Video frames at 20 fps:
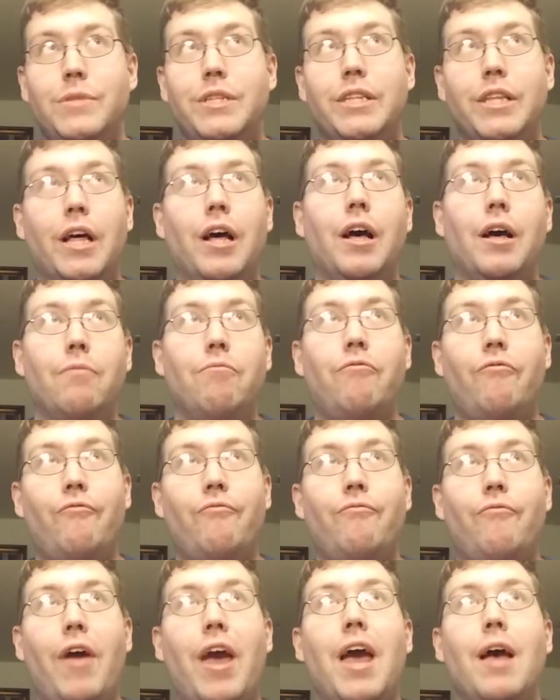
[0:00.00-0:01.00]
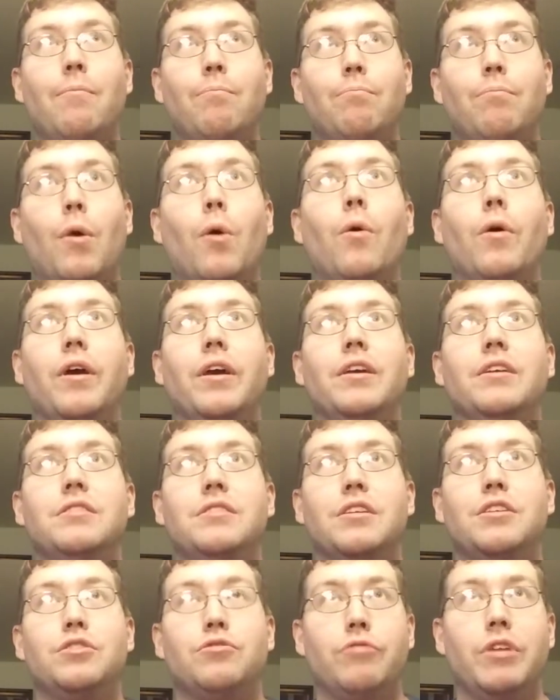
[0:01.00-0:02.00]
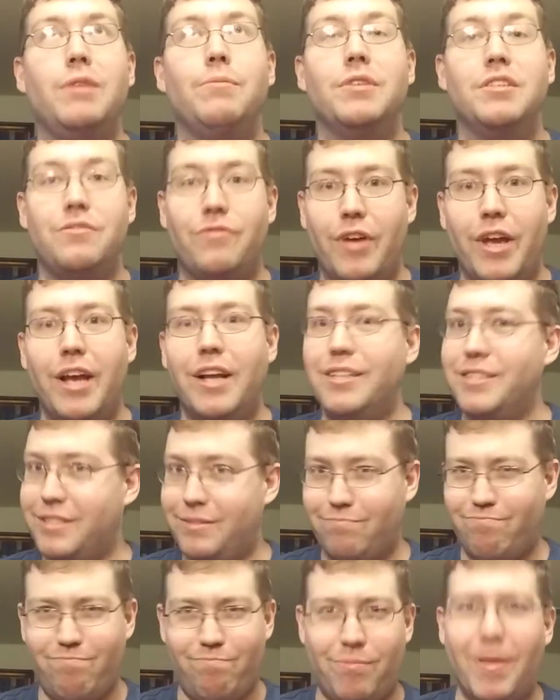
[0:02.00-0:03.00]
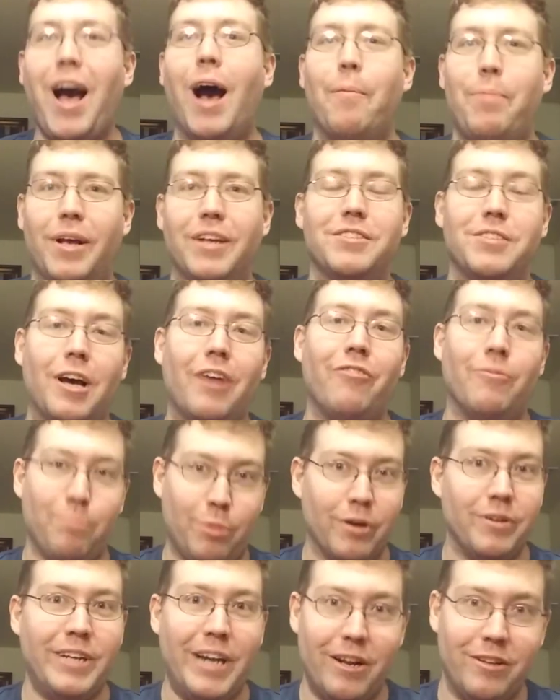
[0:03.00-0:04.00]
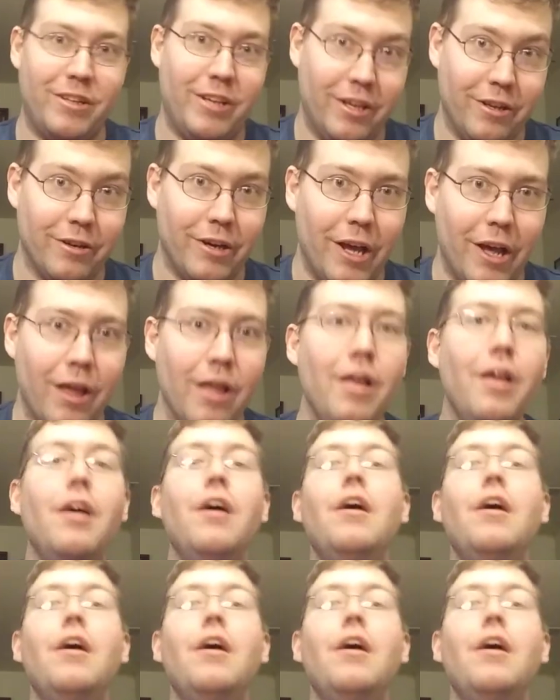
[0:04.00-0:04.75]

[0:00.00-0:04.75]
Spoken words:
the fanboys, extremist fans, got pissed off and burned down the internet.